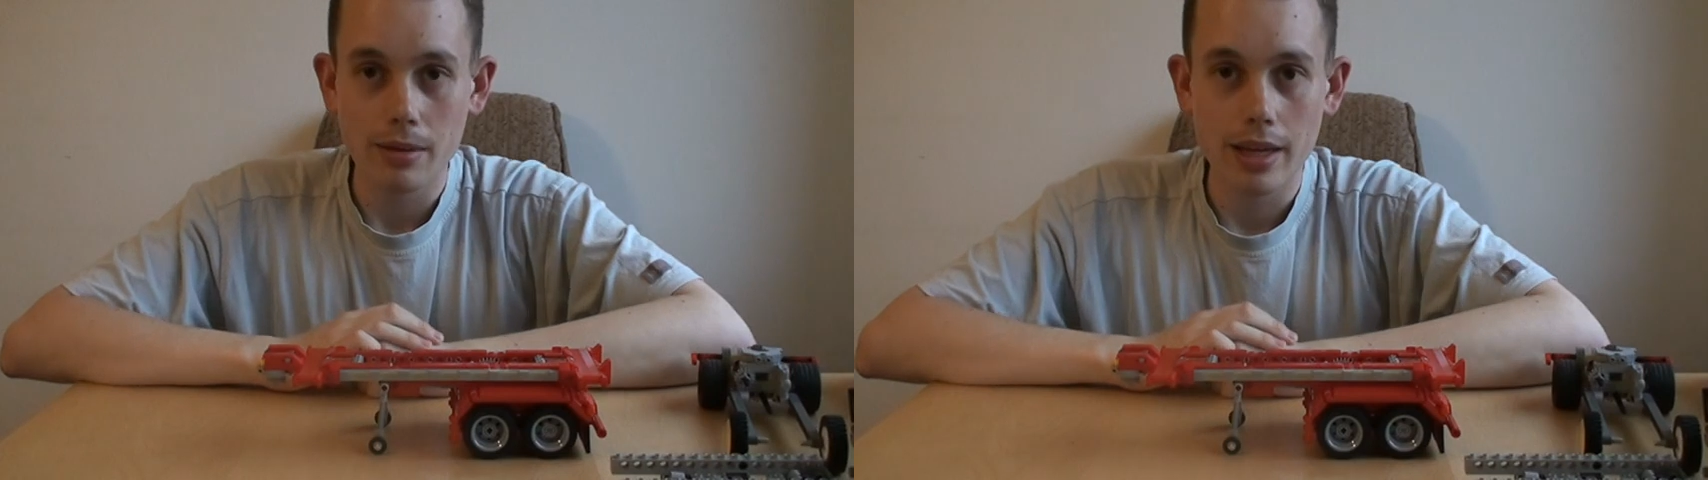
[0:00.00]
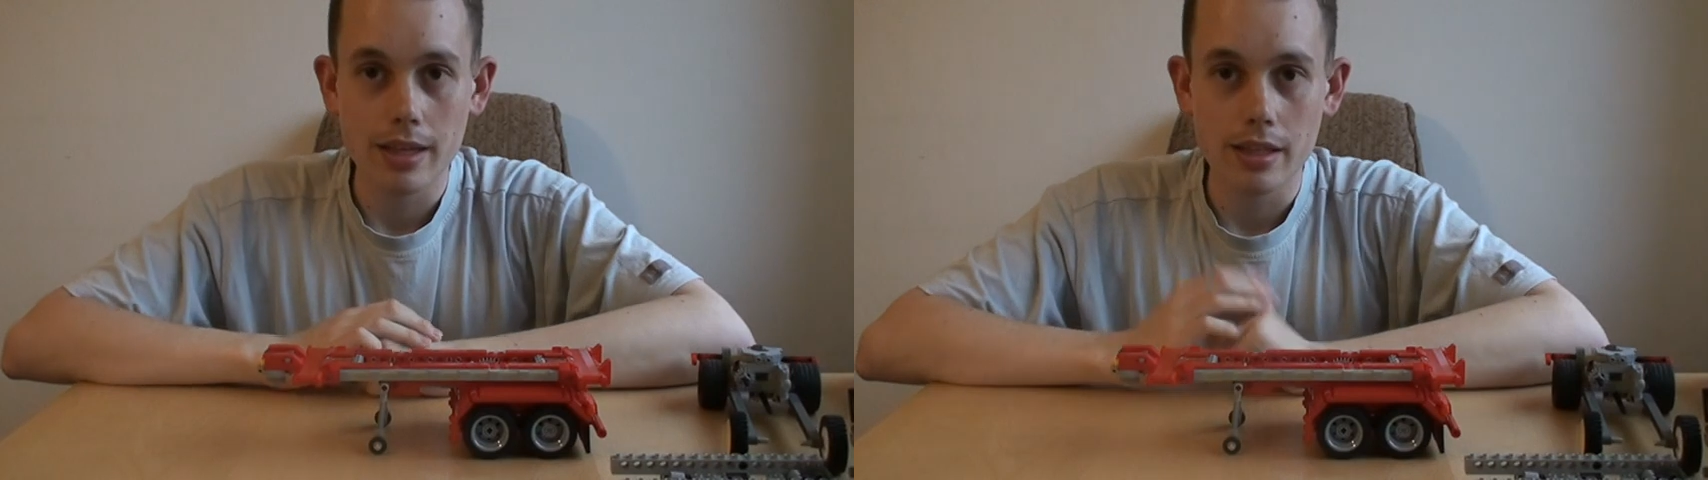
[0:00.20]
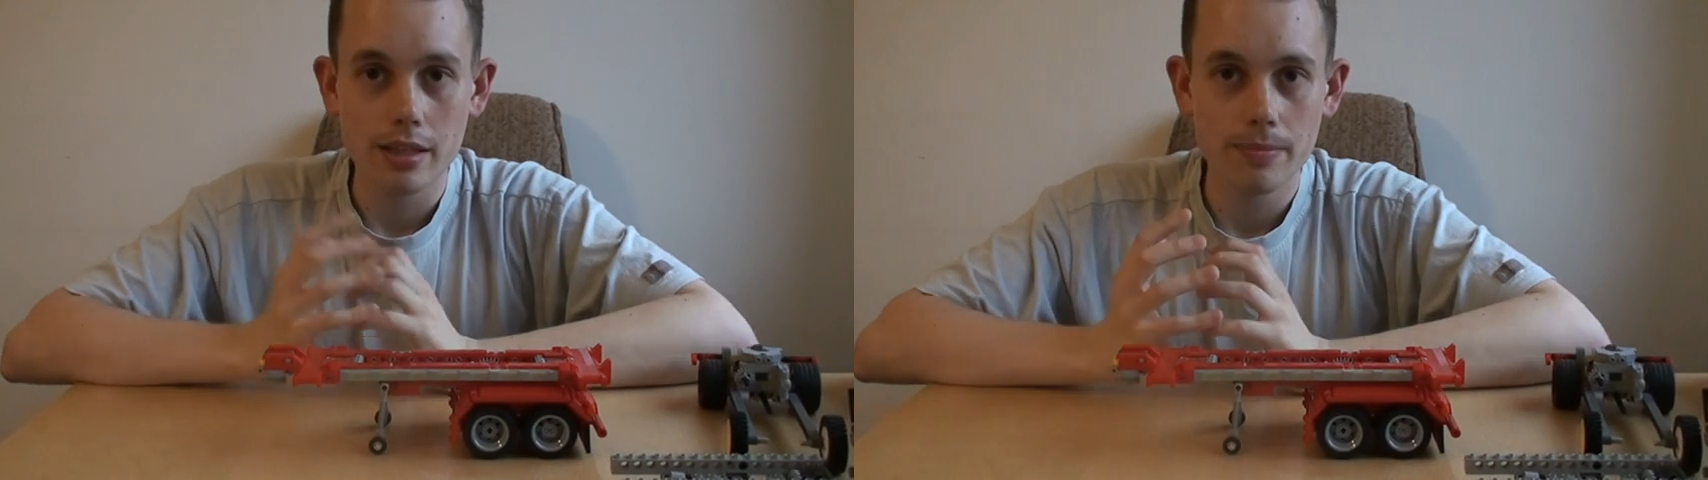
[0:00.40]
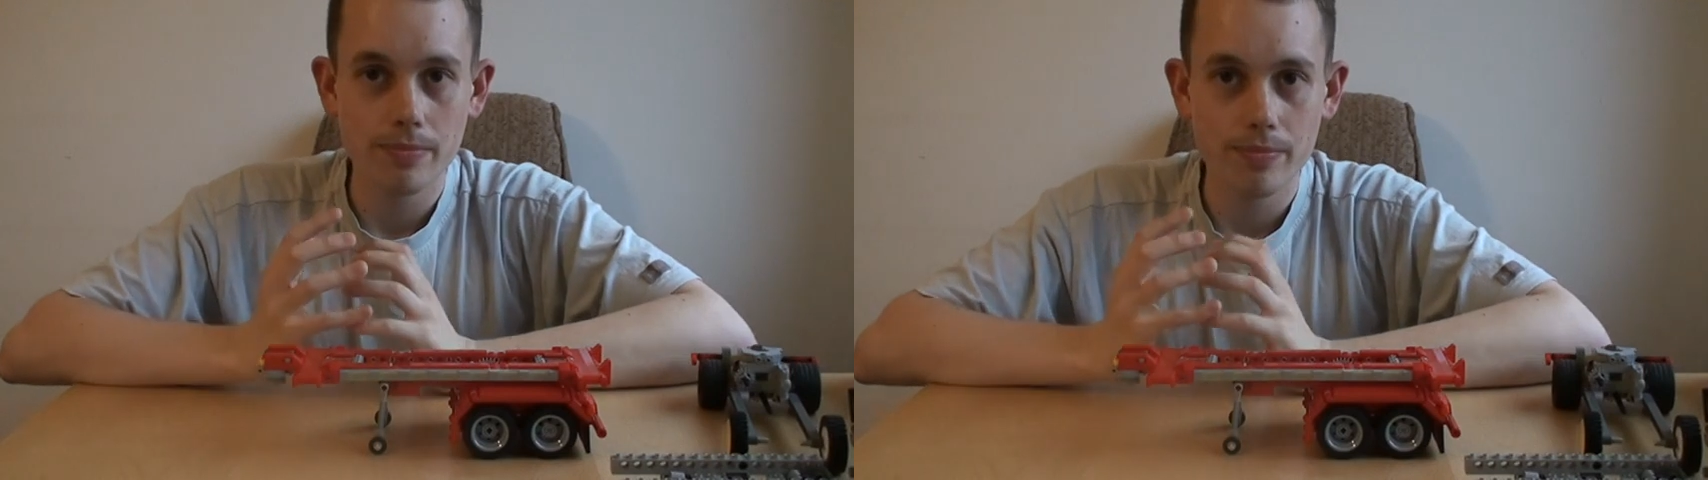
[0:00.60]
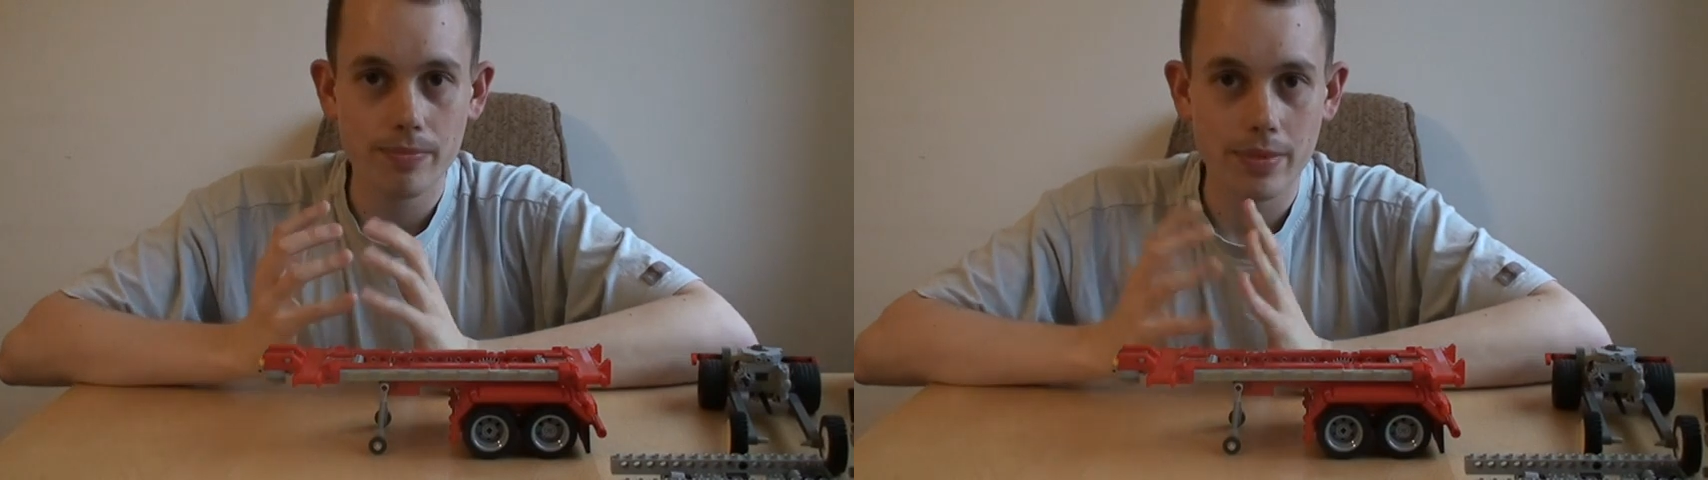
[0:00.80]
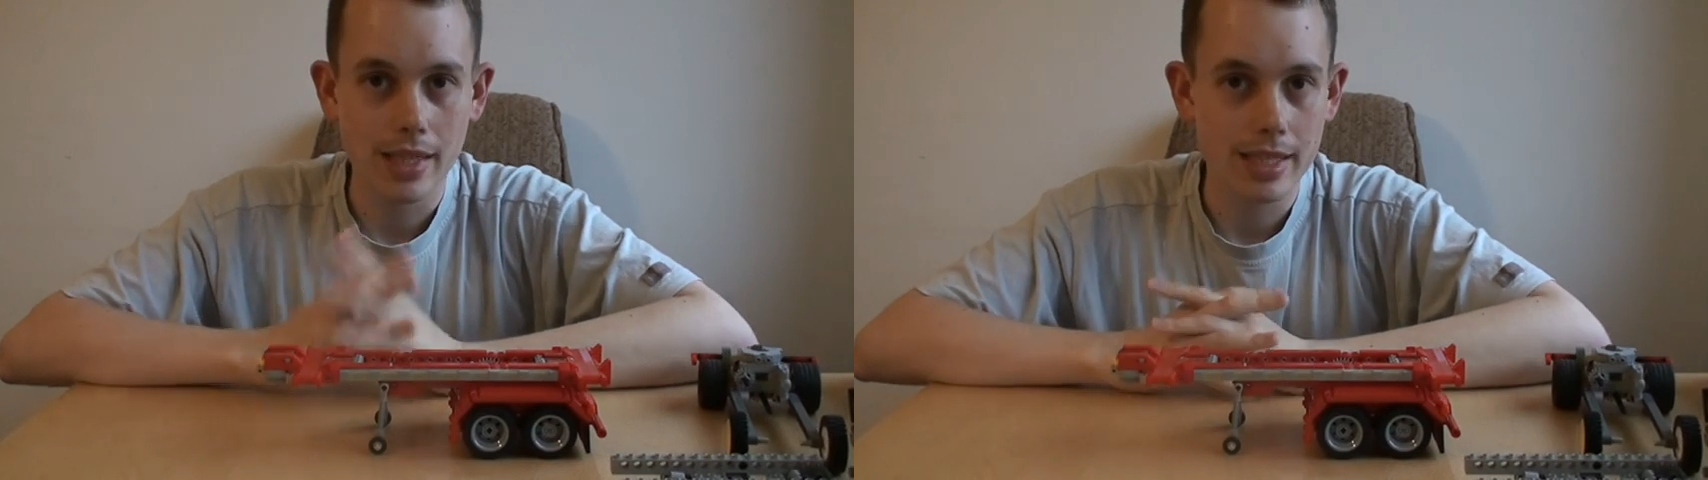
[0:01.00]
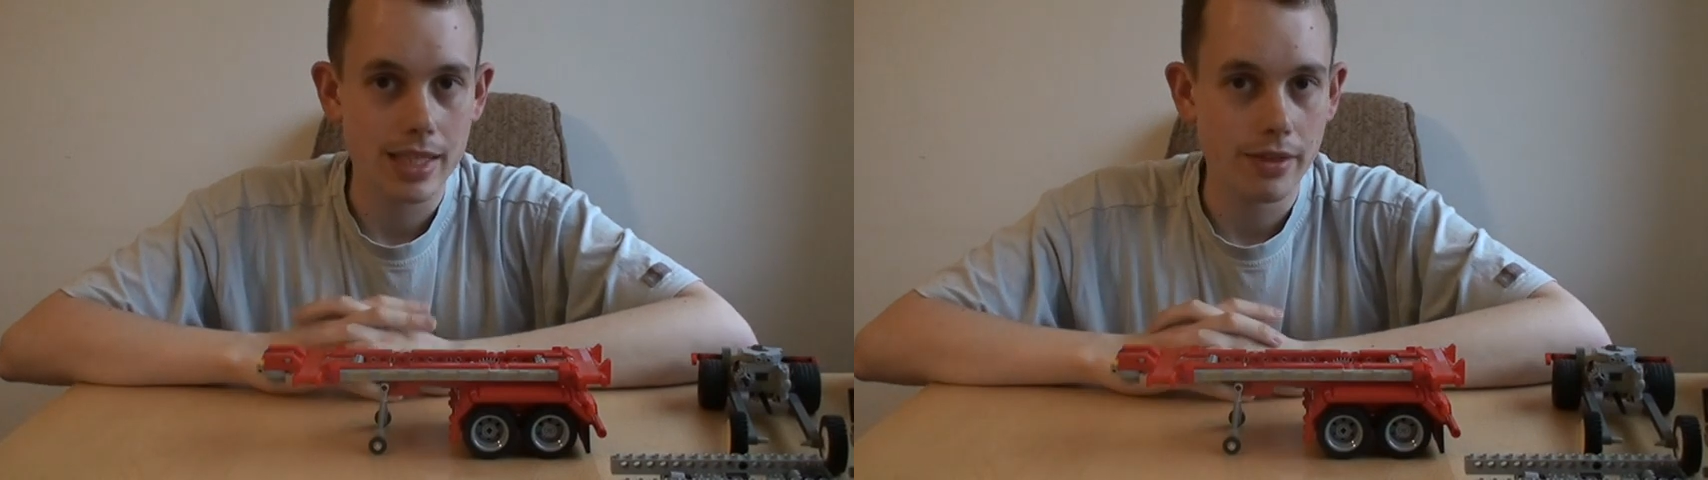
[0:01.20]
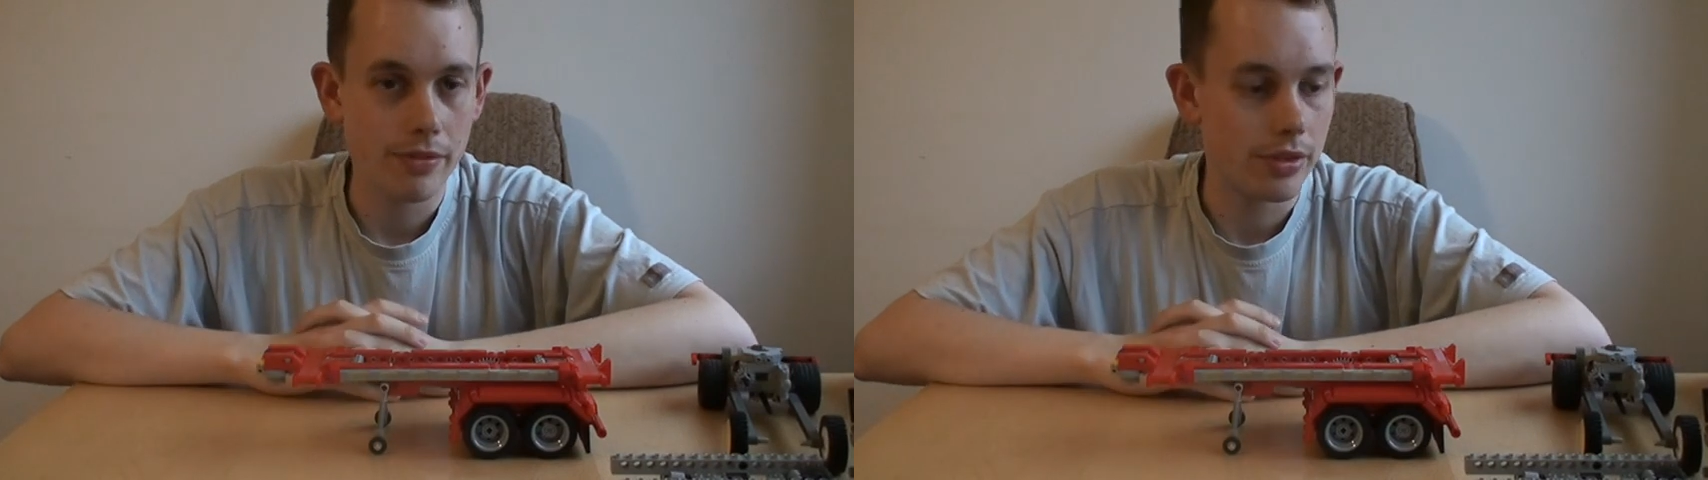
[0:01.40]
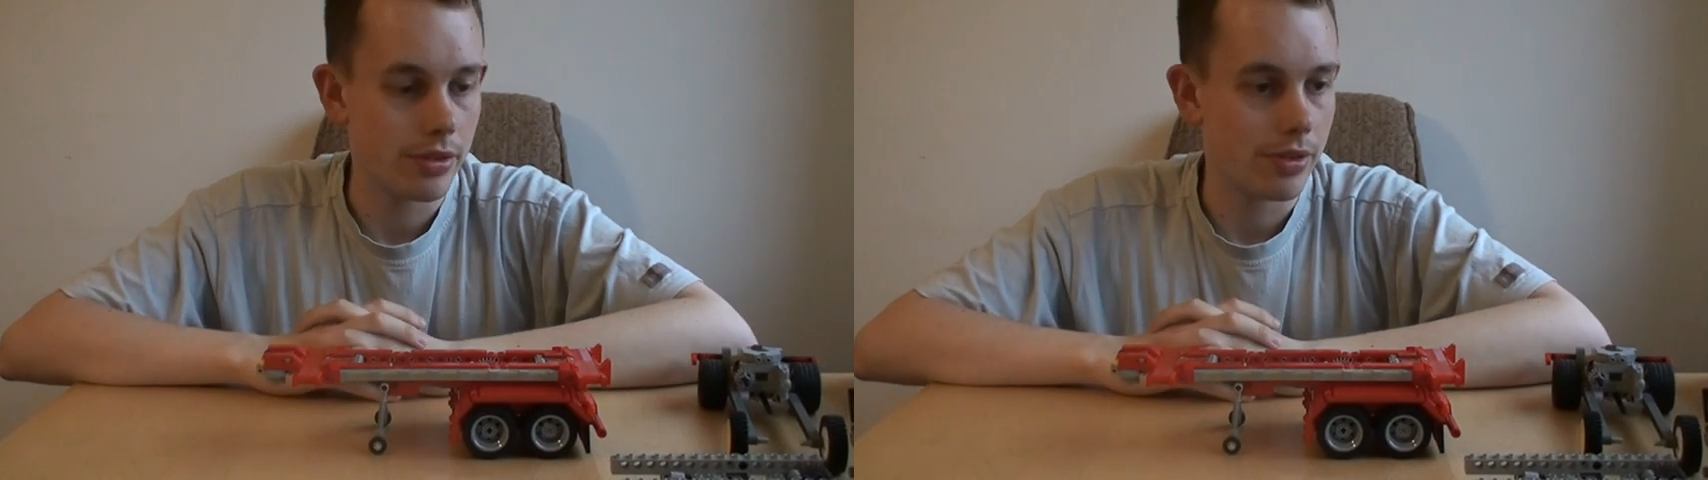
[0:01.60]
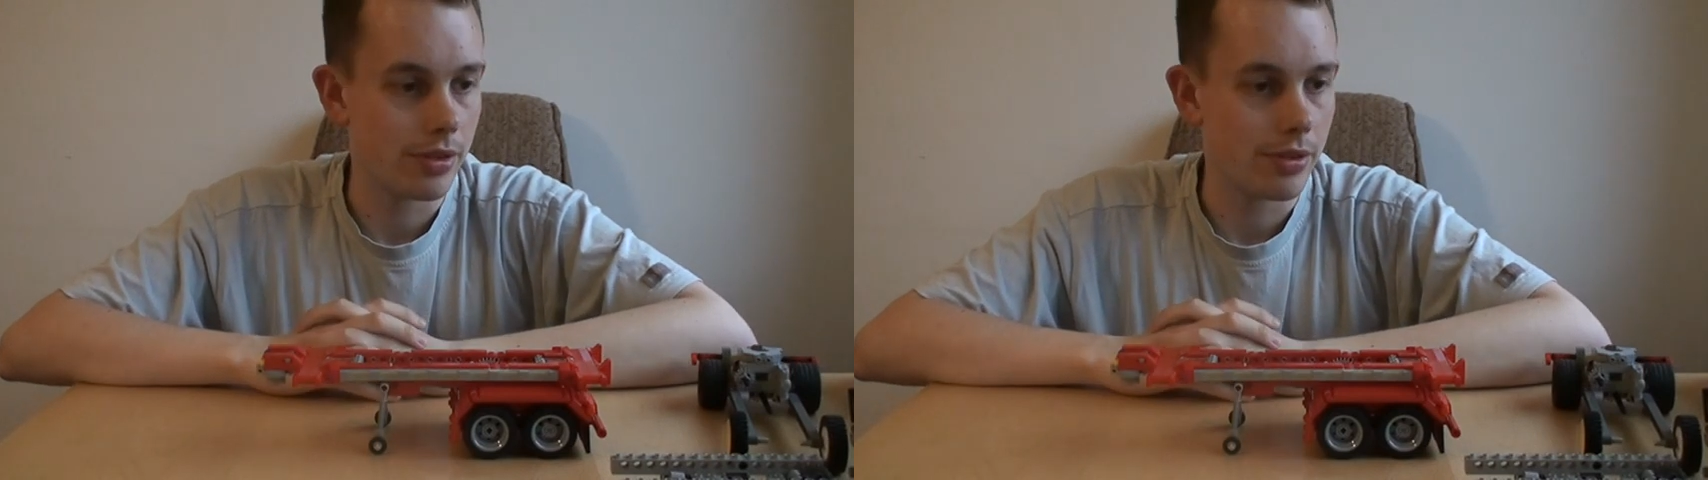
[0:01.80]
And that's it
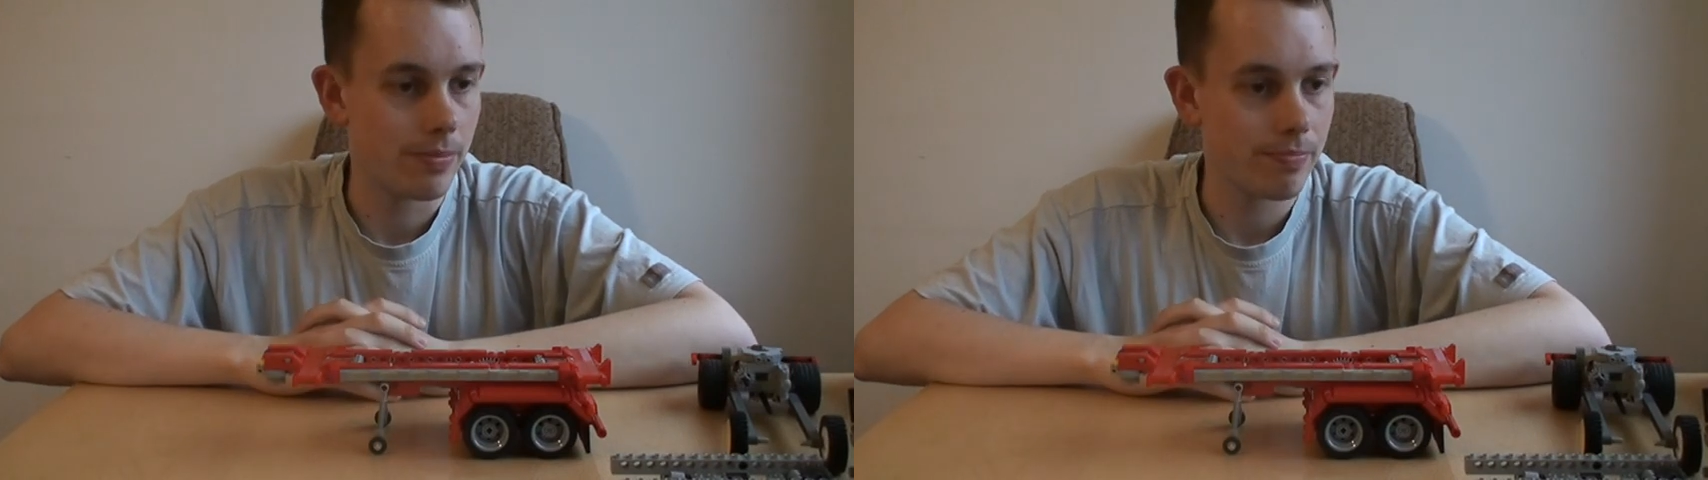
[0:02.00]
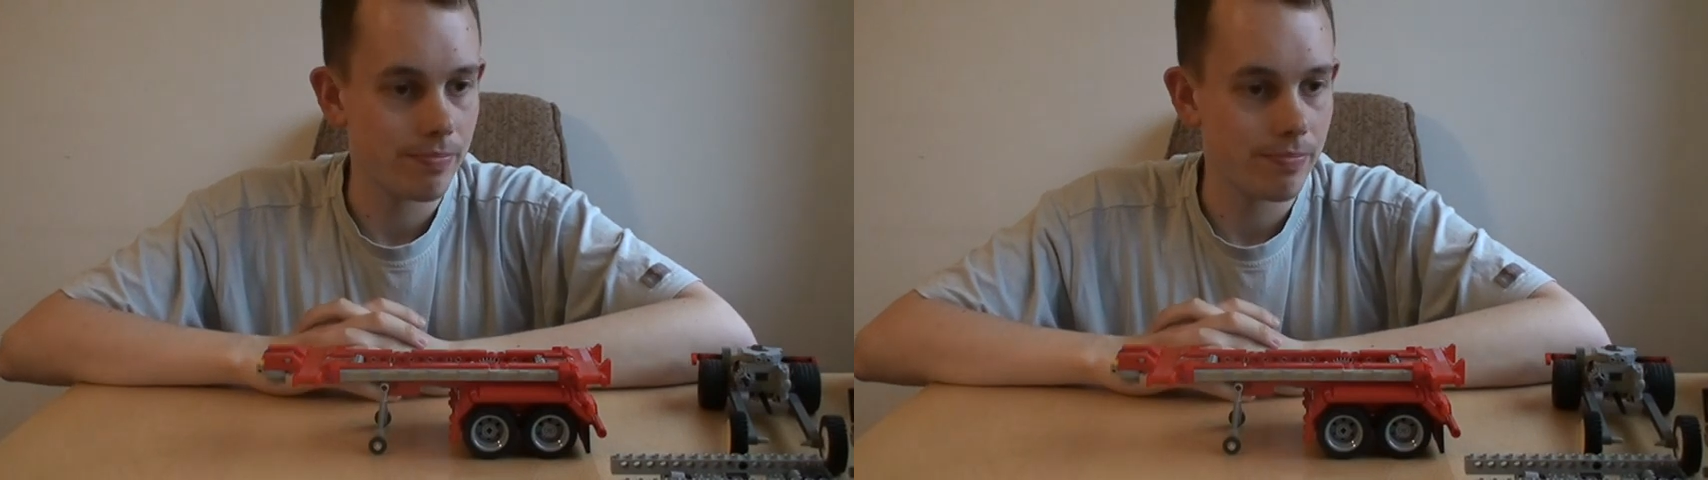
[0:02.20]
for